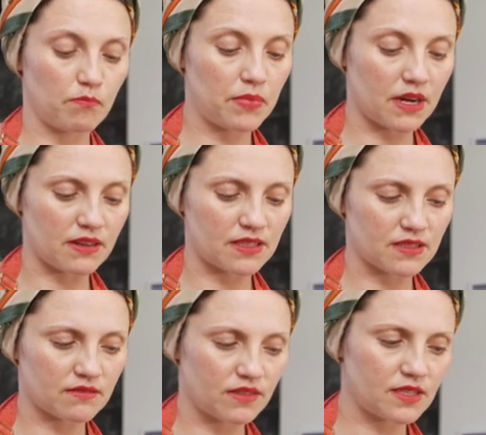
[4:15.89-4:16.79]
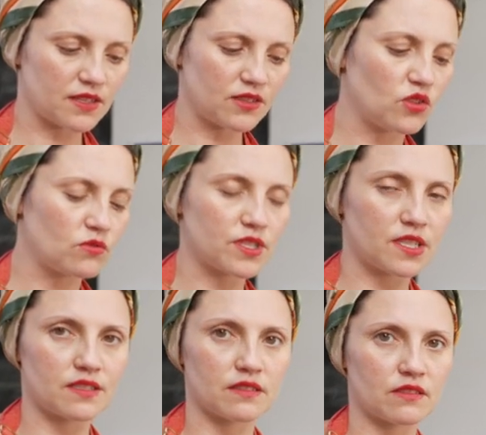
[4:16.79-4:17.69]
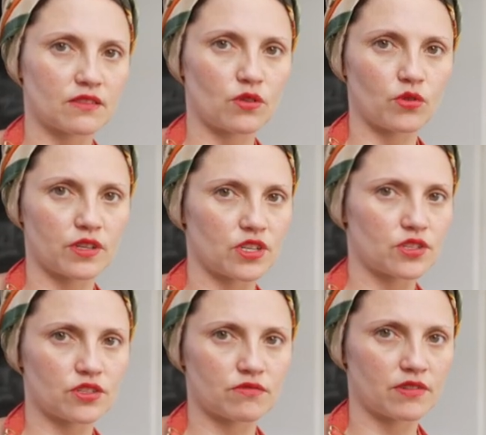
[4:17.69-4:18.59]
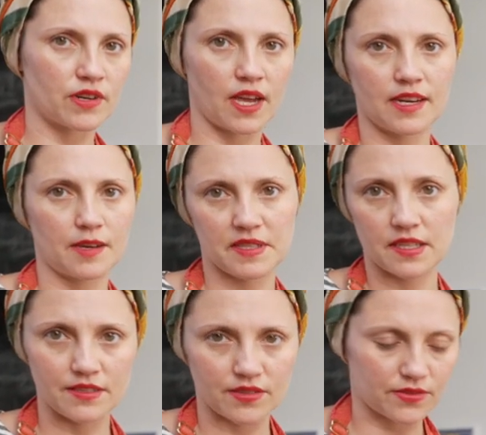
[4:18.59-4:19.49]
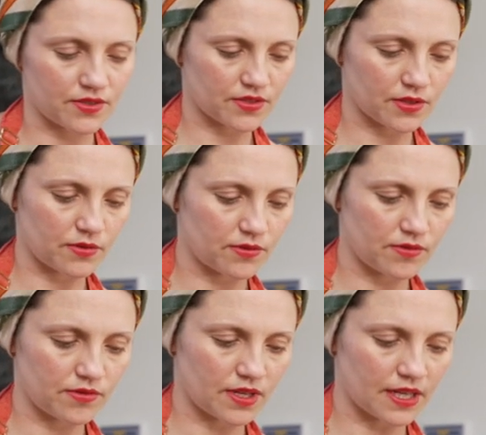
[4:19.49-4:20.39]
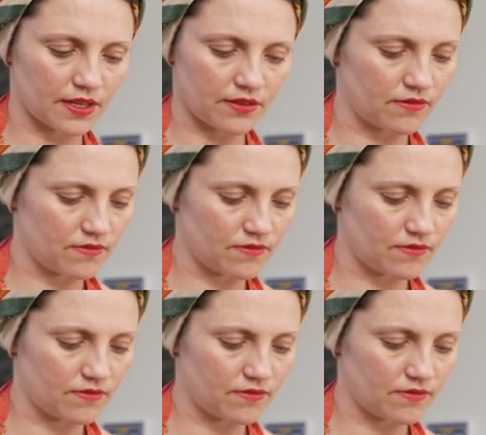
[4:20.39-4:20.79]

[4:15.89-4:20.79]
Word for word: But these are new season Cornish organic potatoes, so I